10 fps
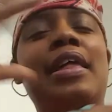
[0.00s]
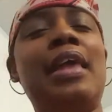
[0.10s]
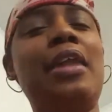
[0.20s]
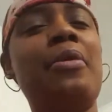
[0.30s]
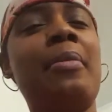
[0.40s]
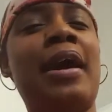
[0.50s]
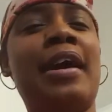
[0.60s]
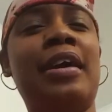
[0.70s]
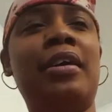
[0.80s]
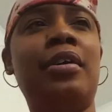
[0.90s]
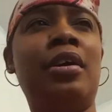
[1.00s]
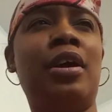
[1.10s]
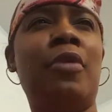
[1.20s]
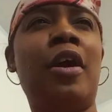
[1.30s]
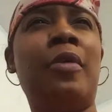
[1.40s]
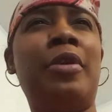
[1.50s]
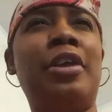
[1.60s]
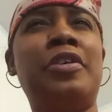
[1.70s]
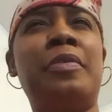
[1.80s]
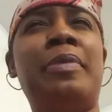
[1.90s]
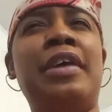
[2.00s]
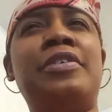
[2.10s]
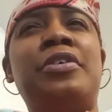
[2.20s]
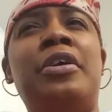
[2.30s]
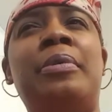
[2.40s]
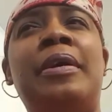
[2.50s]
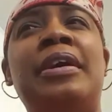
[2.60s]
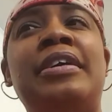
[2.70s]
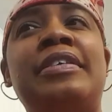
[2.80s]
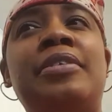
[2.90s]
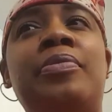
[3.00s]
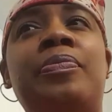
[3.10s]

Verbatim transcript: And I don't mind uh, walking with her to the pet store because